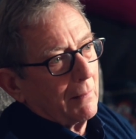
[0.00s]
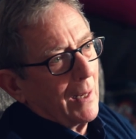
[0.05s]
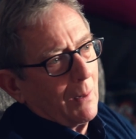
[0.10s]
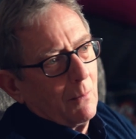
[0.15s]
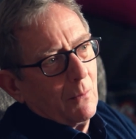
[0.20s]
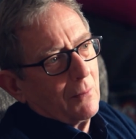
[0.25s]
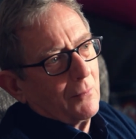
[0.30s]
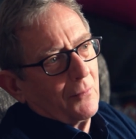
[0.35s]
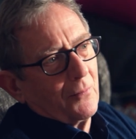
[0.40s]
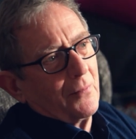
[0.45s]
They
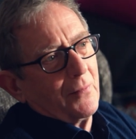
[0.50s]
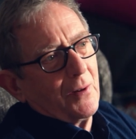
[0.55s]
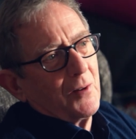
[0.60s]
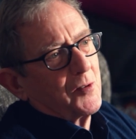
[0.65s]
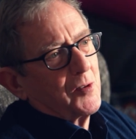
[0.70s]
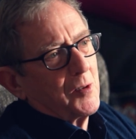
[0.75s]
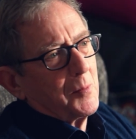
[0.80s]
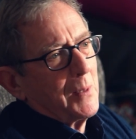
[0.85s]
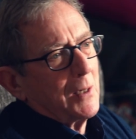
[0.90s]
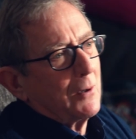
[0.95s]
want
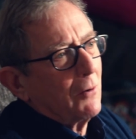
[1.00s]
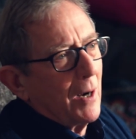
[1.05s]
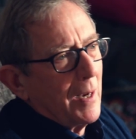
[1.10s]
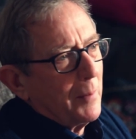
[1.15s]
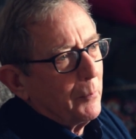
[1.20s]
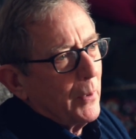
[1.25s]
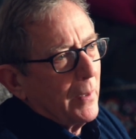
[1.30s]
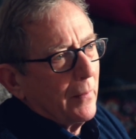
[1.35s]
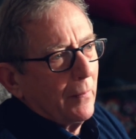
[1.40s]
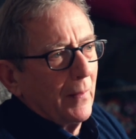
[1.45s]
this to be
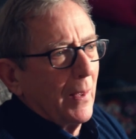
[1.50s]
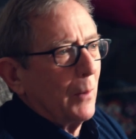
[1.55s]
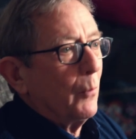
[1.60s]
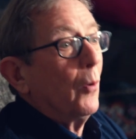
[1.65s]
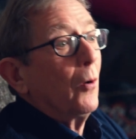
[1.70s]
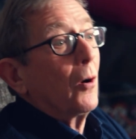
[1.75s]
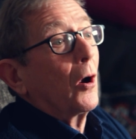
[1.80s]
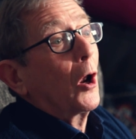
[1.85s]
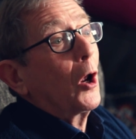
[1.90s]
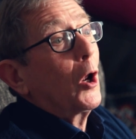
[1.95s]
Great Britain. They
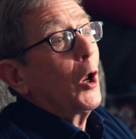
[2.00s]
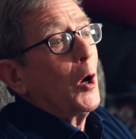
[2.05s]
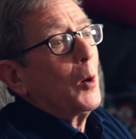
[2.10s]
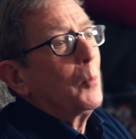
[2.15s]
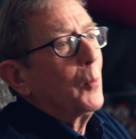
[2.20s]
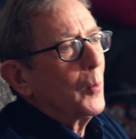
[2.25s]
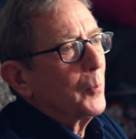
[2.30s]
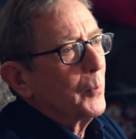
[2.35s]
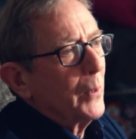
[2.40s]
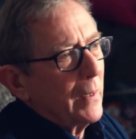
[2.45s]
want
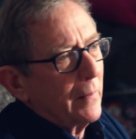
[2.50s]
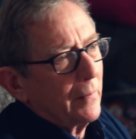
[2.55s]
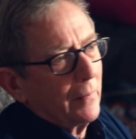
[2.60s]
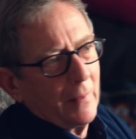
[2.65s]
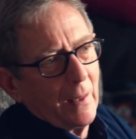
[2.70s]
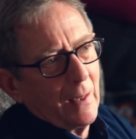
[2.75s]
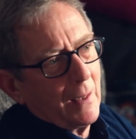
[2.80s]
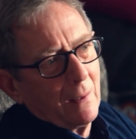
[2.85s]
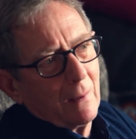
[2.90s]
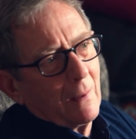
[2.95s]
global Britain.
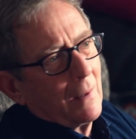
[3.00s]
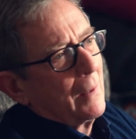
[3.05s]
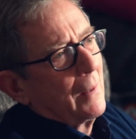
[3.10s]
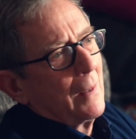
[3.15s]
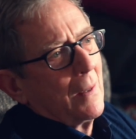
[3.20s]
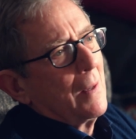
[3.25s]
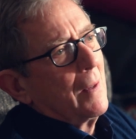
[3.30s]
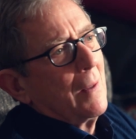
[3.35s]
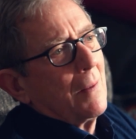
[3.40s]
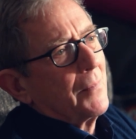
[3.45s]
They,
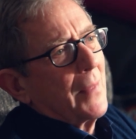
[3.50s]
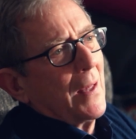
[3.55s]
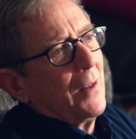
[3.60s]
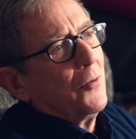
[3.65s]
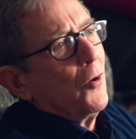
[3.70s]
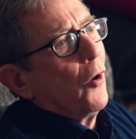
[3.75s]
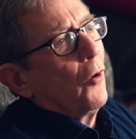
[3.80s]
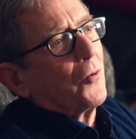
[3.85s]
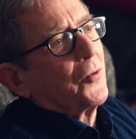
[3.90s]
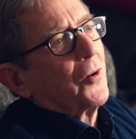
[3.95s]
they're
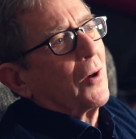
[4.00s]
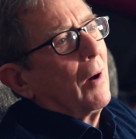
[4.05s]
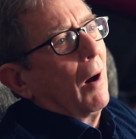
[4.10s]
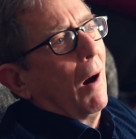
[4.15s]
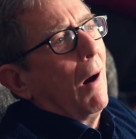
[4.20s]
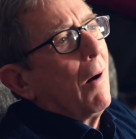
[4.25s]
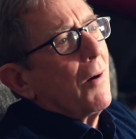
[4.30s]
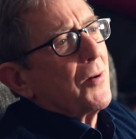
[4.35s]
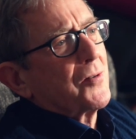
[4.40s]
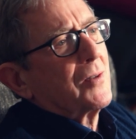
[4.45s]
not
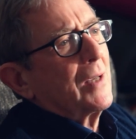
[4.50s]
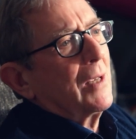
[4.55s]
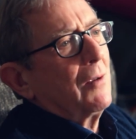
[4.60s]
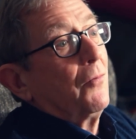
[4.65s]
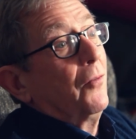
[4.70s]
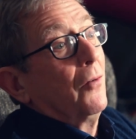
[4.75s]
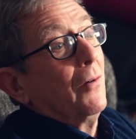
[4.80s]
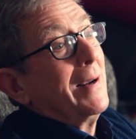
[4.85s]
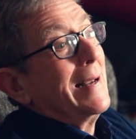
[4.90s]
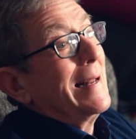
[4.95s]
asking
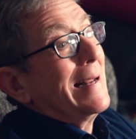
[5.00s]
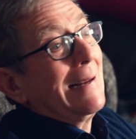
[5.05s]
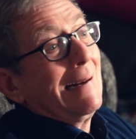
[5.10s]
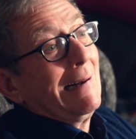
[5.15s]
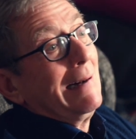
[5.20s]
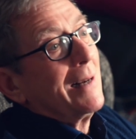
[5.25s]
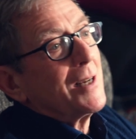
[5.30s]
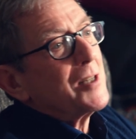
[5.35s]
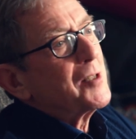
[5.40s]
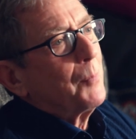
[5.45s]
for an
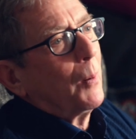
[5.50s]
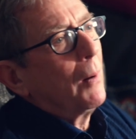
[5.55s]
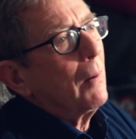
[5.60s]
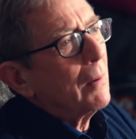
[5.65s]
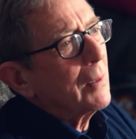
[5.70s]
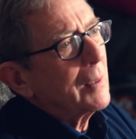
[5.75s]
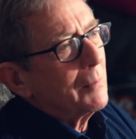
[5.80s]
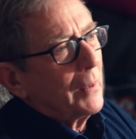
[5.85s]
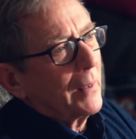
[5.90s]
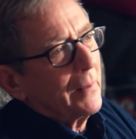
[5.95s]
English
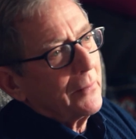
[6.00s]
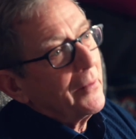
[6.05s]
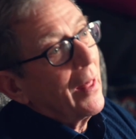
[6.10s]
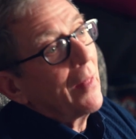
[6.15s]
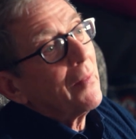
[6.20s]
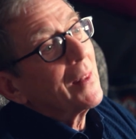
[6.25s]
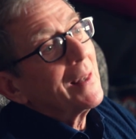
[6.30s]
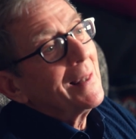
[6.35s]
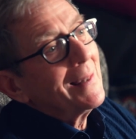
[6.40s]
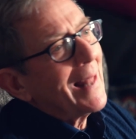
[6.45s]
parliament,
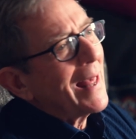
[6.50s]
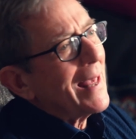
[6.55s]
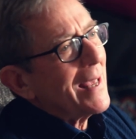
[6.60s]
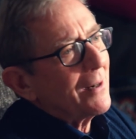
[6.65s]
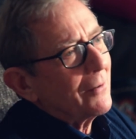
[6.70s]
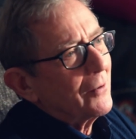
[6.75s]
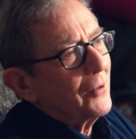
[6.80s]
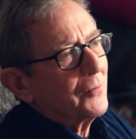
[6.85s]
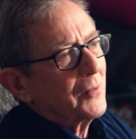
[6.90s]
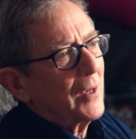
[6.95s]
another
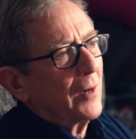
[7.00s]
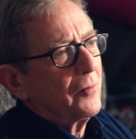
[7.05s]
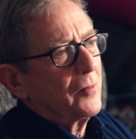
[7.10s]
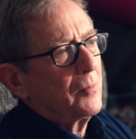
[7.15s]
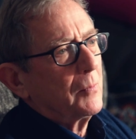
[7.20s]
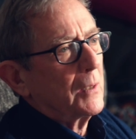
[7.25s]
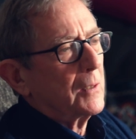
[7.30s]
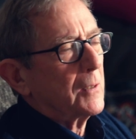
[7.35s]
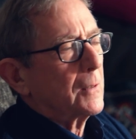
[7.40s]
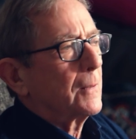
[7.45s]
layer of
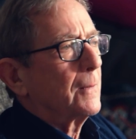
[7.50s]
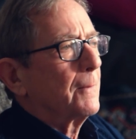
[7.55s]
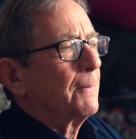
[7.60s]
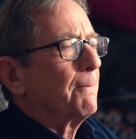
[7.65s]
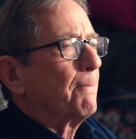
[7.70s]
government.